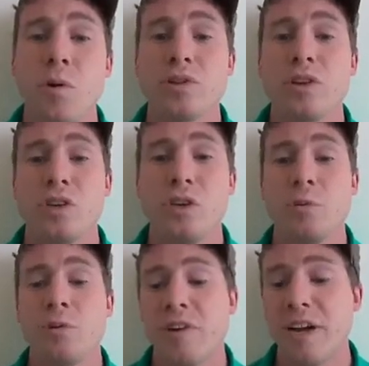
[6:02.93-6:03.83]
that Q
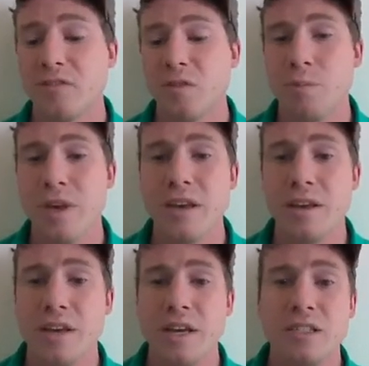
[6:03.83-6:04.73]
provides for P.
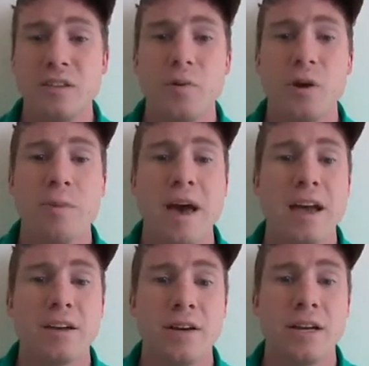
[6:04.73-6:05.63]
So if we go
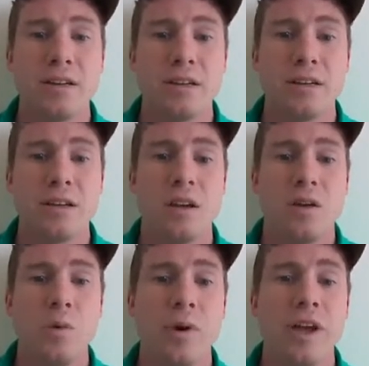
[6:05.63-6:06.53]
back, right,
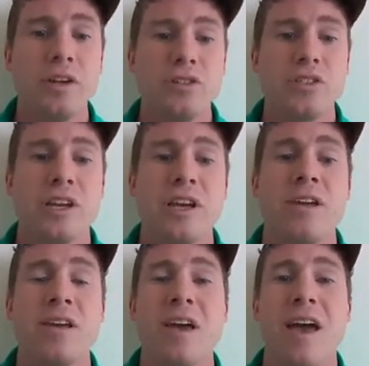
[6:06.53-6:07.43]
we were interested in
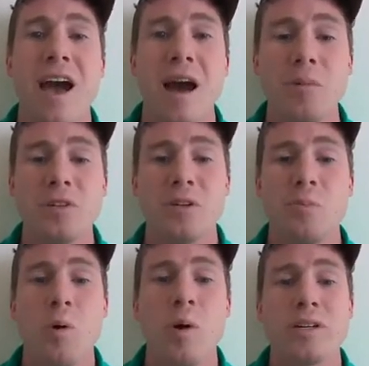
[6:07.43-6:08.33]
how much
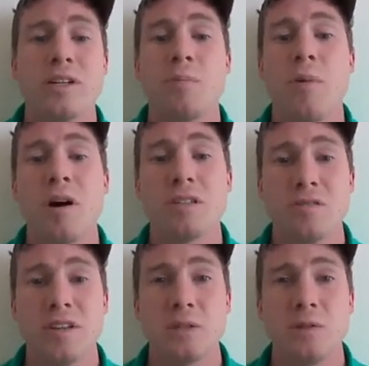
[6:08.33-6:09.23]
support does a positive
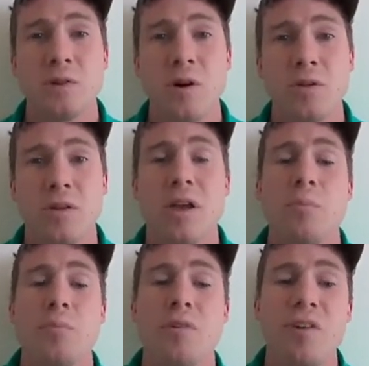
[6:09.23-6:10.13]
test result
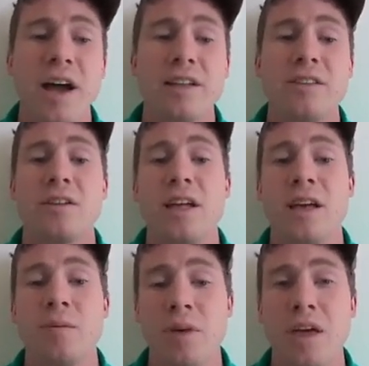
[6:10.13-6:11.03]
provide the
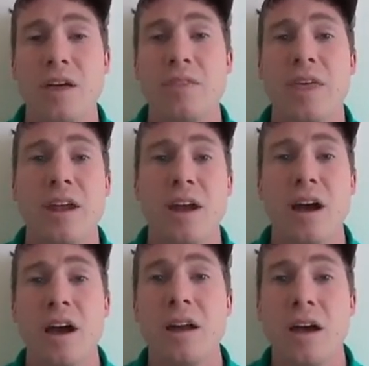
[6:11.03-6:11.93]
claim that
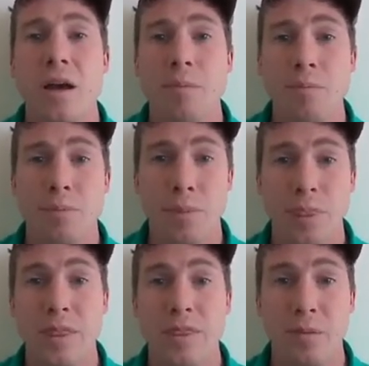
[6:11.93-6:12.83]

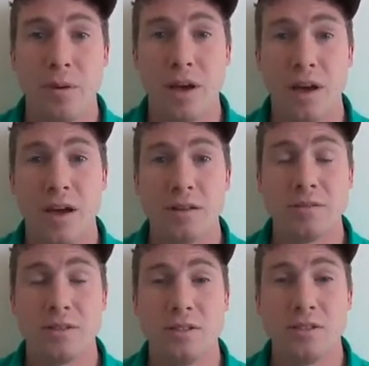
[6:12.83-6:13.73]
the
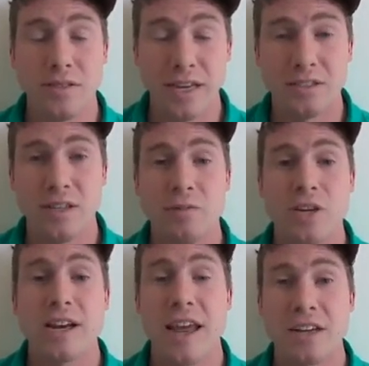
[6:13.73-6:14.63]
test
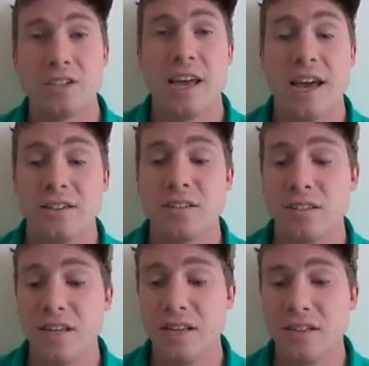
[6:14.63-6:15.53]
subject actually has a
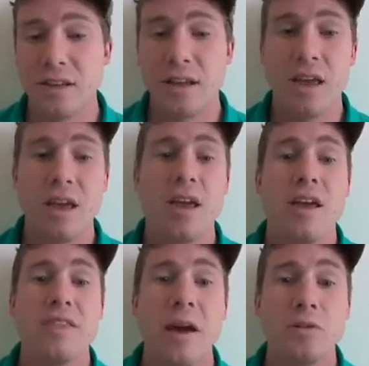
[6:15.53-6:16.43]
disease.
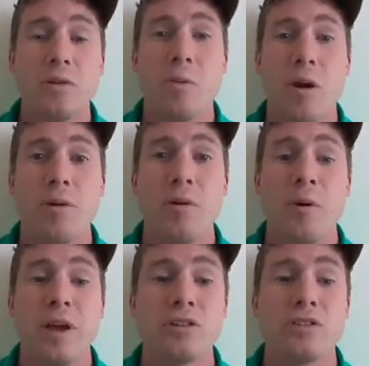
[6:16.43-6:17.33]
That was the probability we were
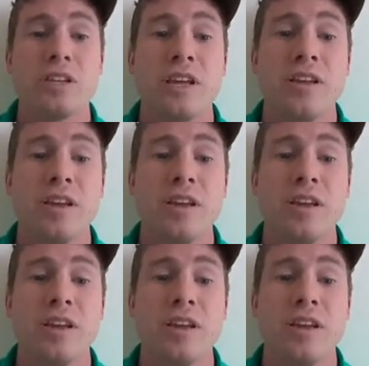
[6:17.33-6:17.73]
interested in.